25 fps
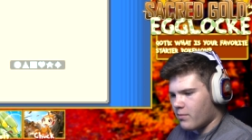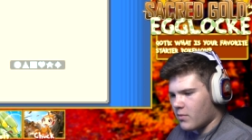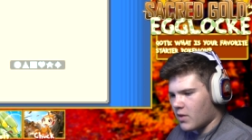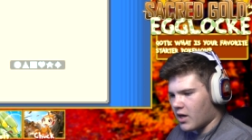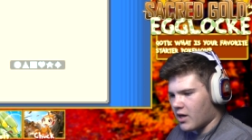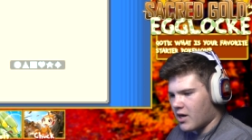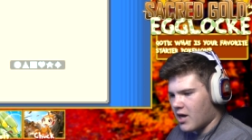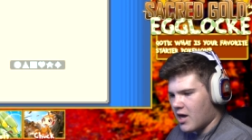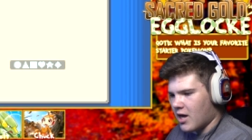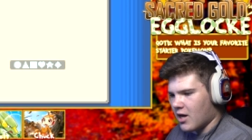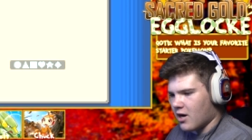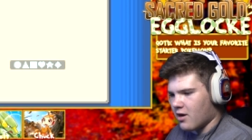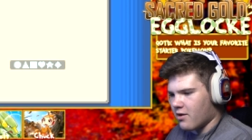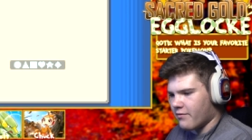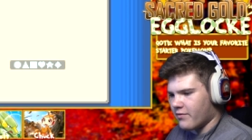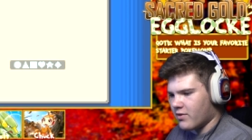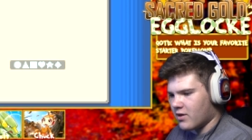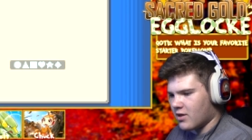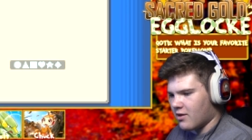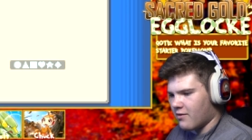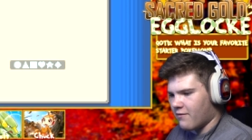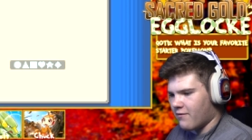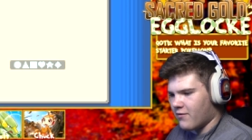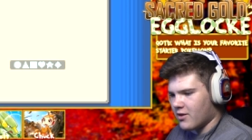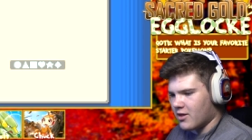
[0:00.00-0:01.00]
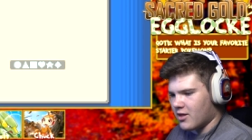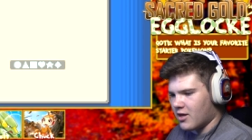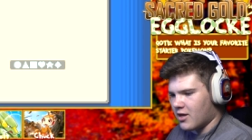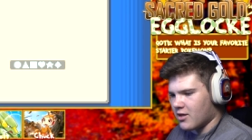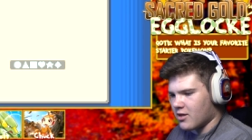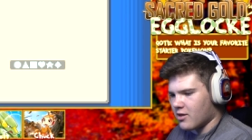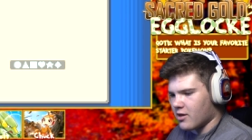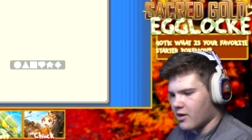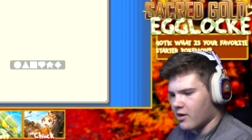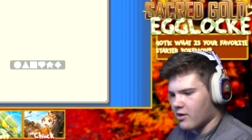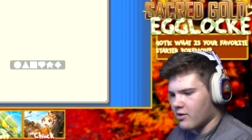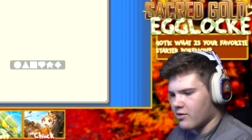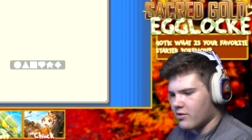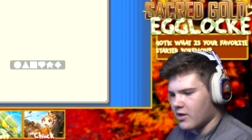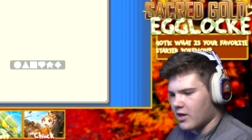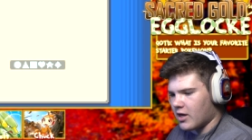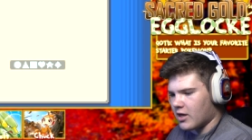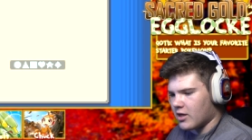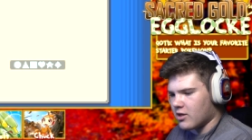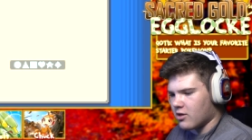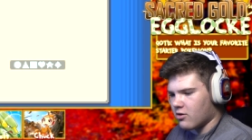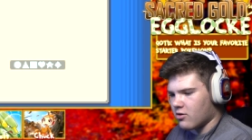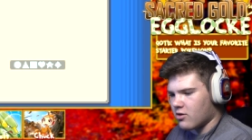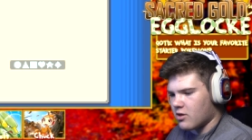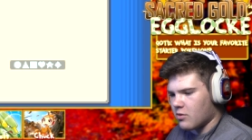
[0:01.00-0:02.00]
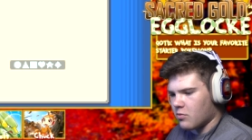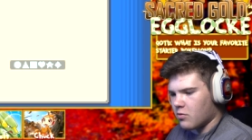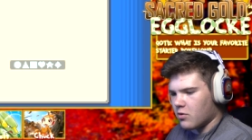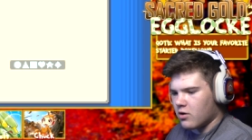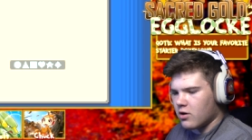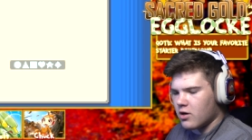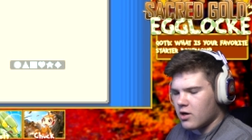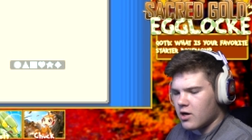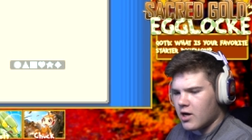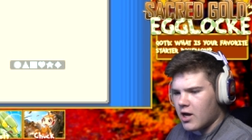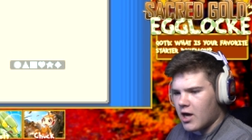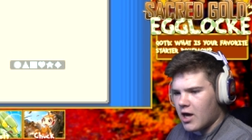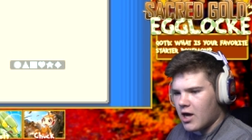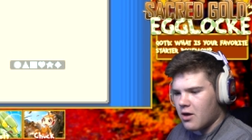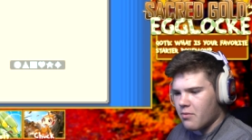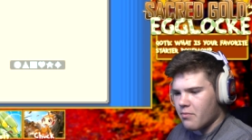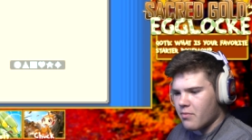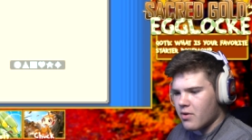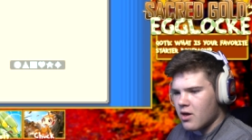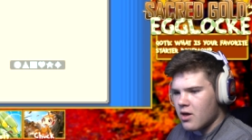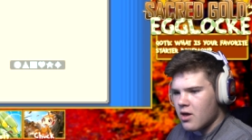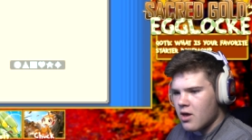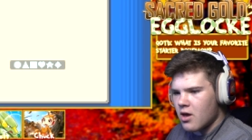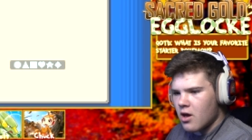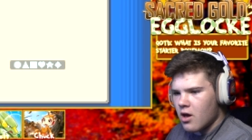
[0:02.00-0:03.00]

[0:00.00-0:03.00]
I can't obviously fit the entire thing in there, so we're going to name,